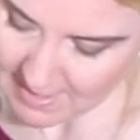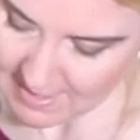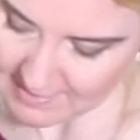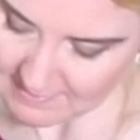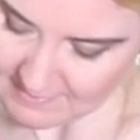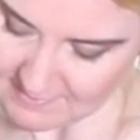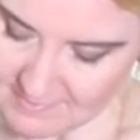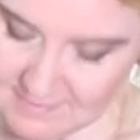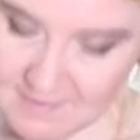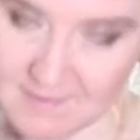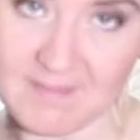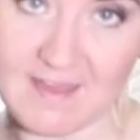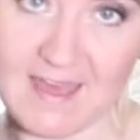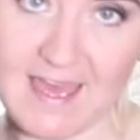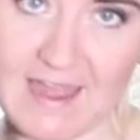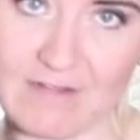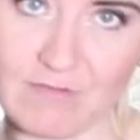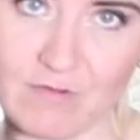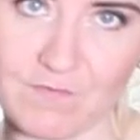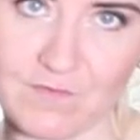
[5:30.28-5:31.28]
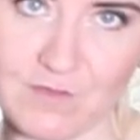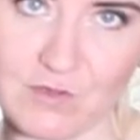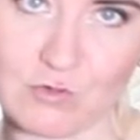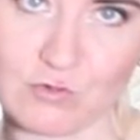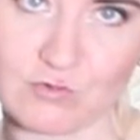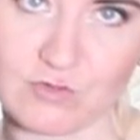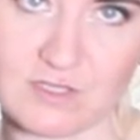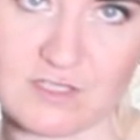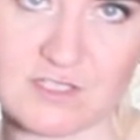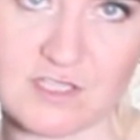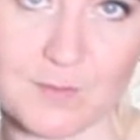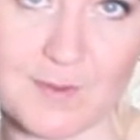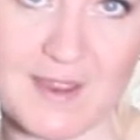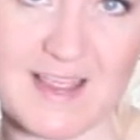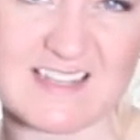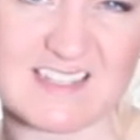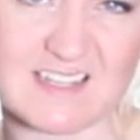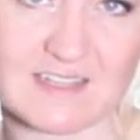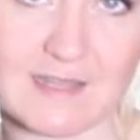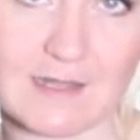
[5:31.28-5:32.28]
and there on the other, so
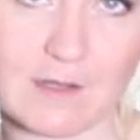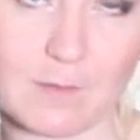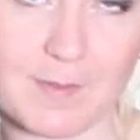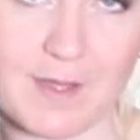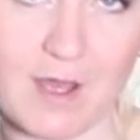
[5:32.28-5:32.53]
it is a little